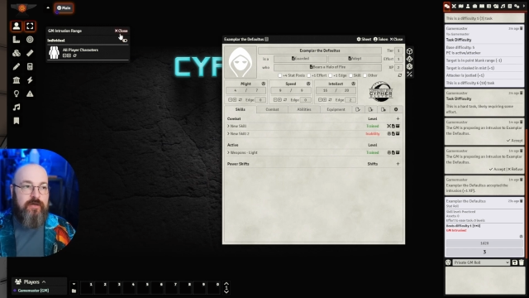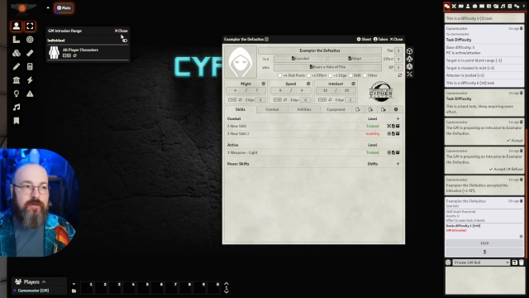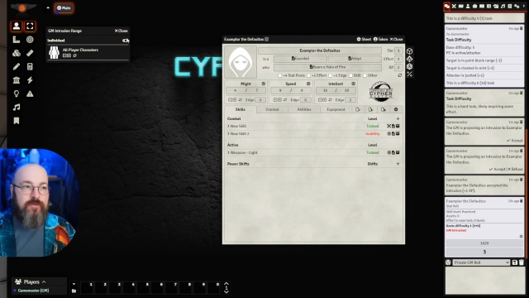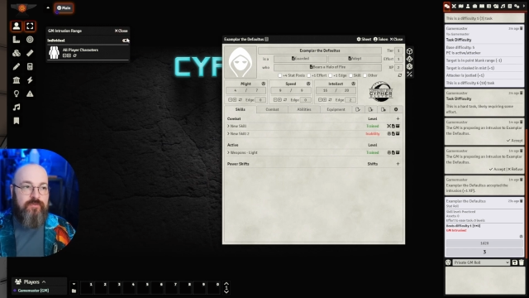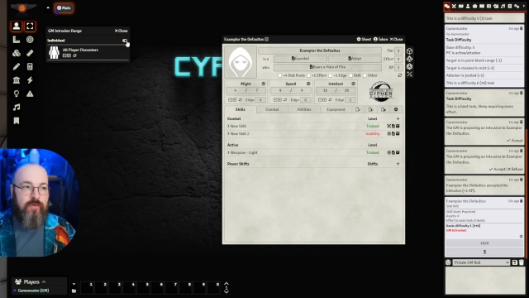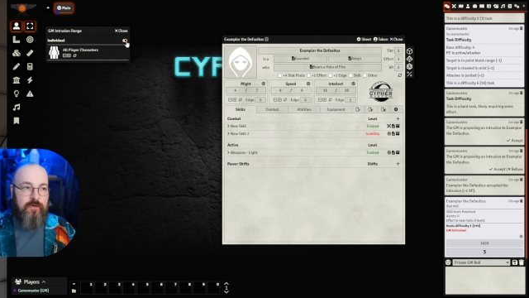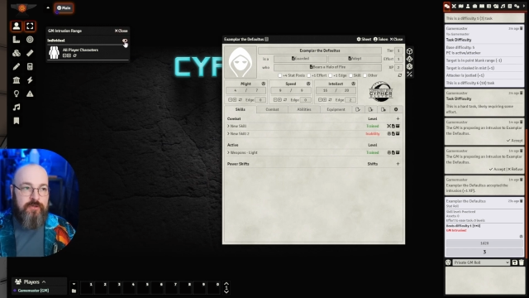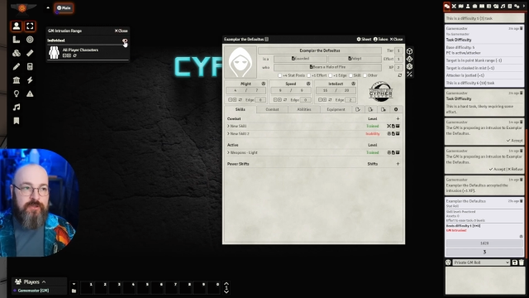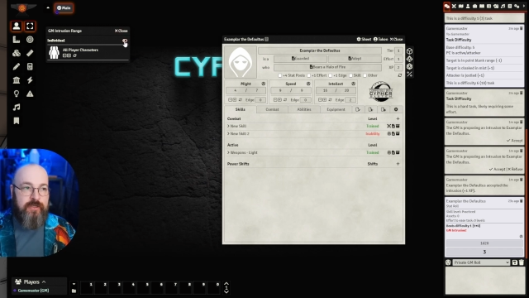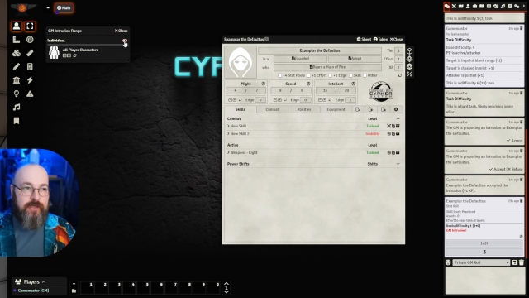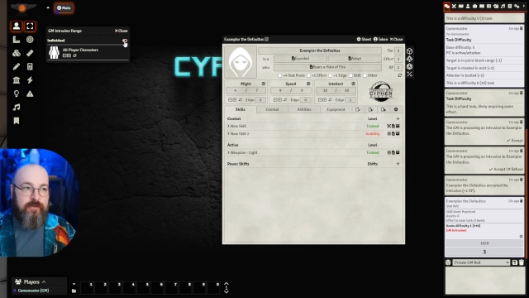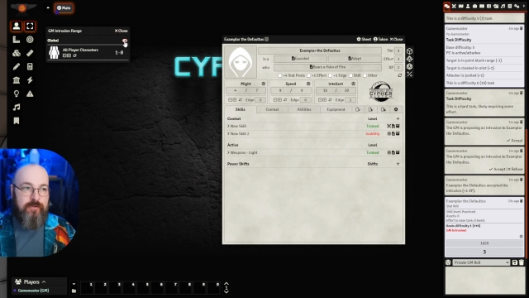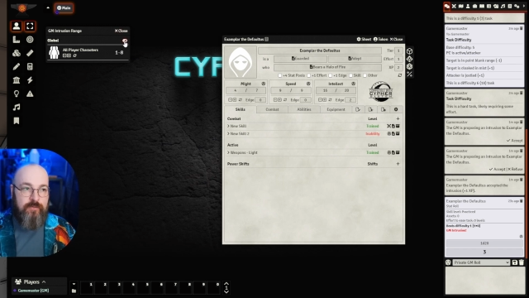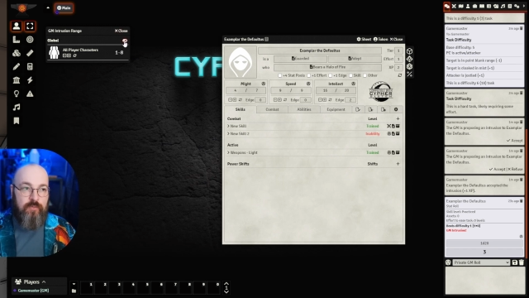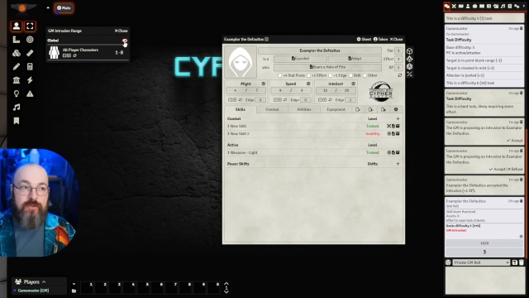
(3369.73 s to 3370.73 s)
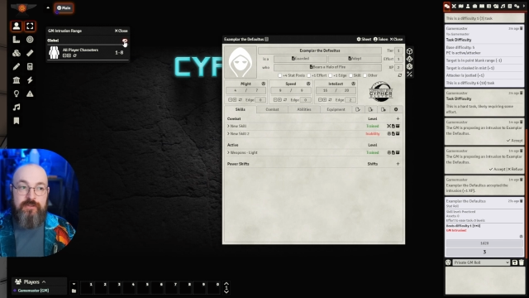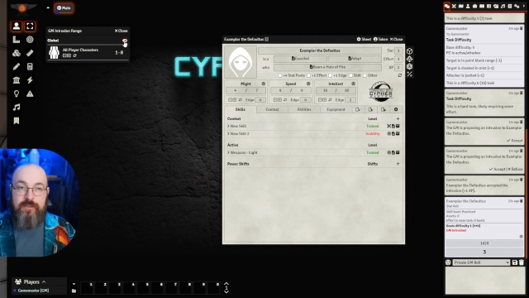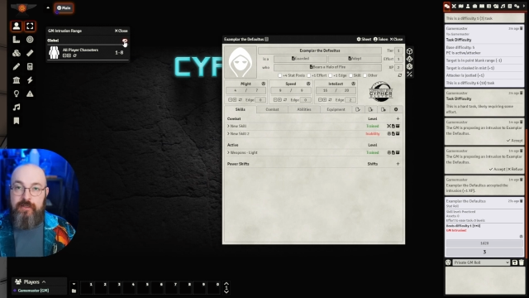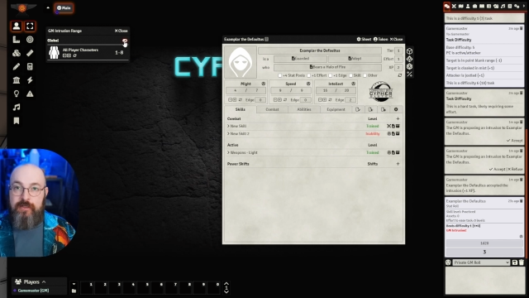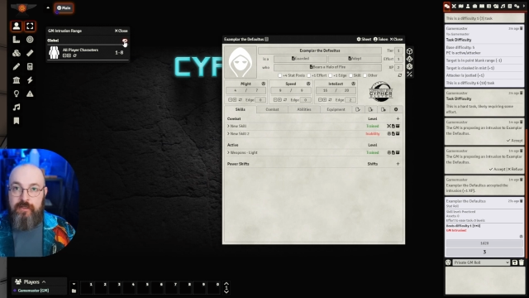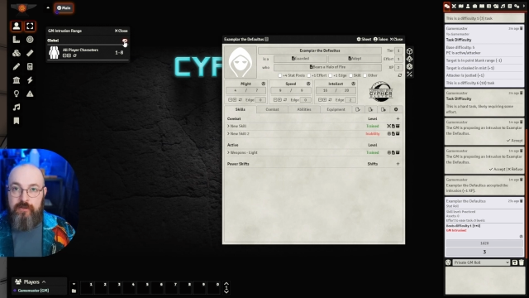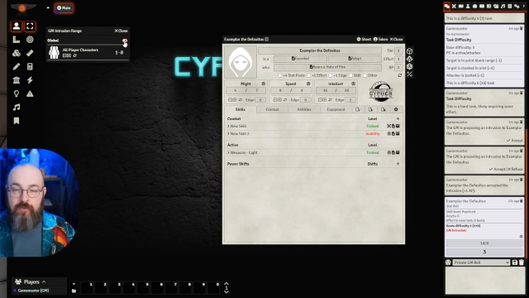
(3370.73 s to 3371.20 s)
Unfortunately, once
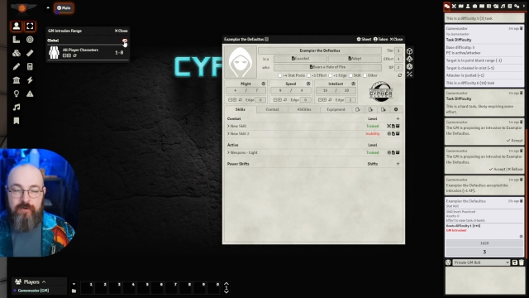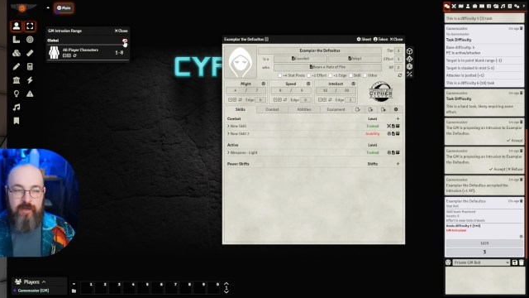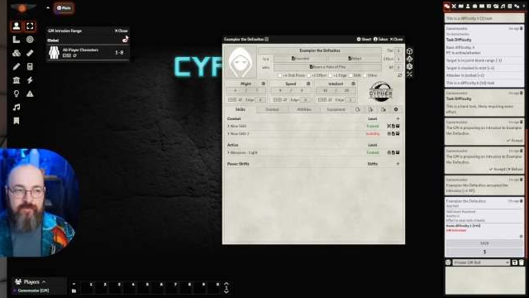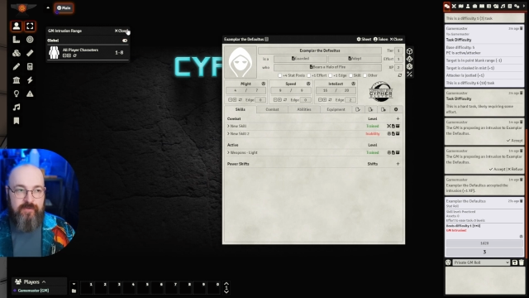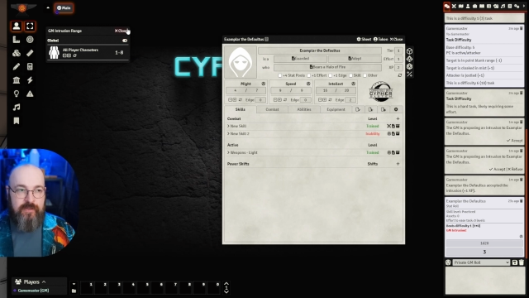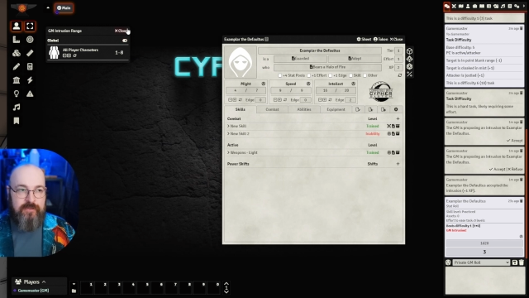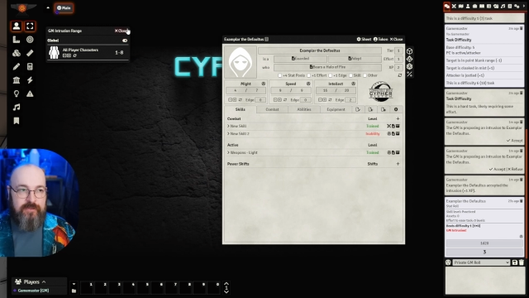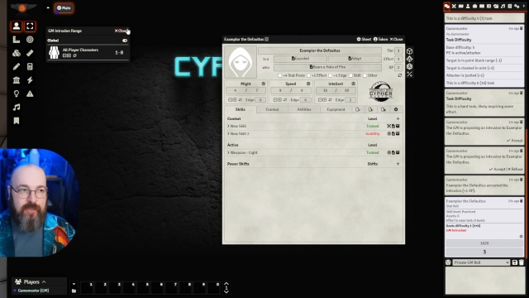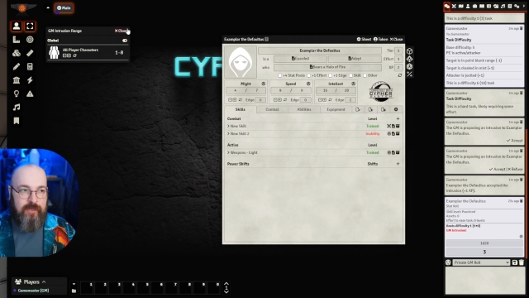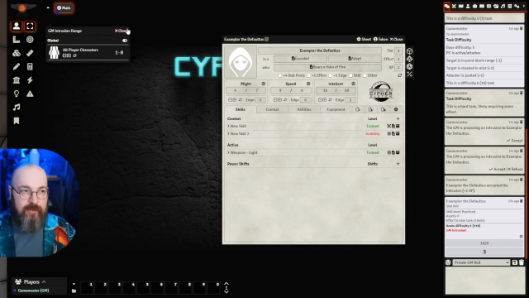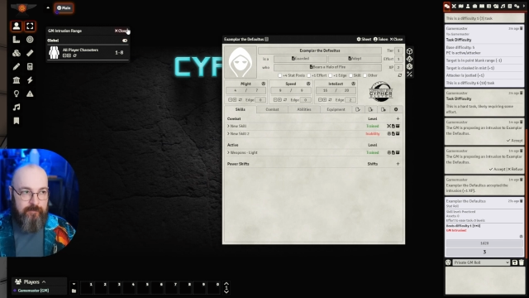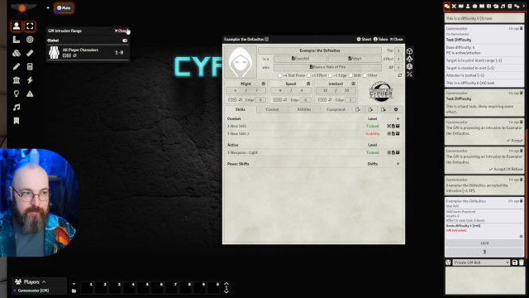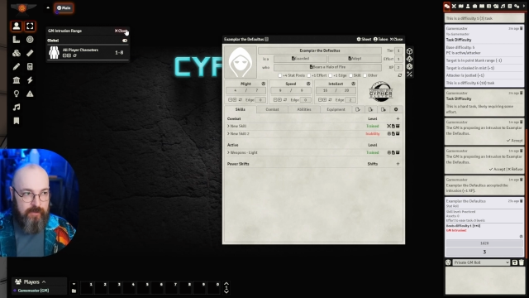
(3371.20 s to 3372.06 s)
again, I don't have that set up.